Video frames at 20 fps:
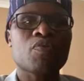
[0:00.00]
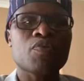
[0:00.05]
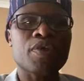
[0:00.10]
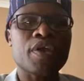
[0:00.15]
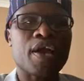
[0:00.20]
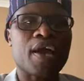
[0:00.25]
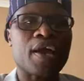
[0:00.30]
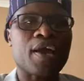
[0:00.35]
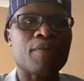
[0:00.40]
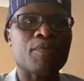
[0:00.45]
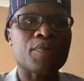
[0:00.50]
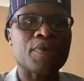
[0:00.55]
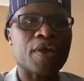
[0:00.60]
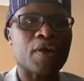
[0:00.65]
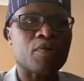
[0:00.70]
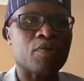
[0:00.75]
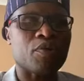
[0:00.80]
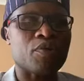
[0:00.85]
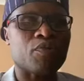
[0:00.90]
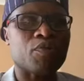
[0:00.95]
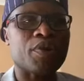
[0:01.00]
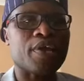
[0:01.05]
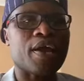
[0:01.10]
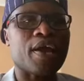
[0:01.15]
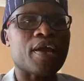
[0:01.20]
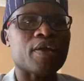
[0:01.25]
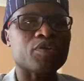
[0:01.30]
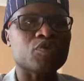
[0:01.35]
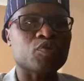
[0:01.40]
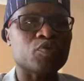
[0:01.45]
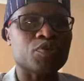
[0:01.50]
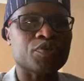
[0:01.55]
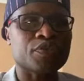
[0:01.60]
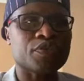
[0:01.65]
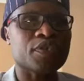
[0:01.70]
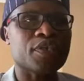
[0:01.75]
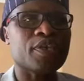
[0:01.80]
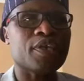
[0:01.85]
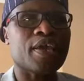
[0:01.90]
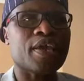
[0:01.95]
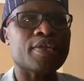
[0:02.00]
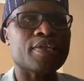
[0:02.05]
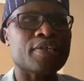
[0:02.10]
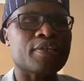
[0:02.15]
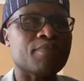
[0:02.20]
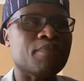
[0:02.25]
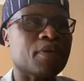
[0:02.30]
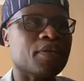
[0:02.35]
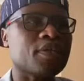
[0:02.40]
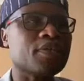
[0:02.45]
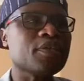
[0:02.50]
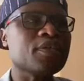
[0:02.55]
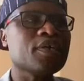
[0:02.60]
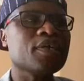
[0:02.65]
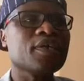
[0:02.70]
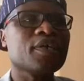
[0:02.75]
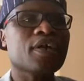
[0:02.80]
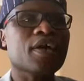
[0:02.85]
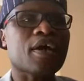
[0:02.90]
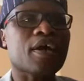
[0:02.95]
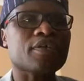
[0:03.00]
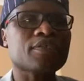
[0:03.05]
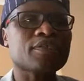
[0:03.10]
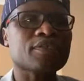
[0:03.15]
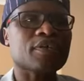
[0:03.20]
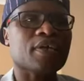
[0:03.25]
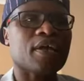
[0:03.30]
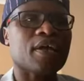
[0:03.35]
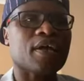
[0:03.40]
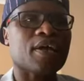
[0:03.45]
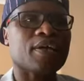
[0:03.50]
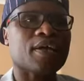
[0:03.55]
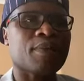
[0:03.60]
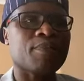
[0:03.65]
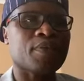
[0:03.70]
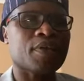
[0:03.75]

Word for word: We are, we are, we are you will see an email as, uh,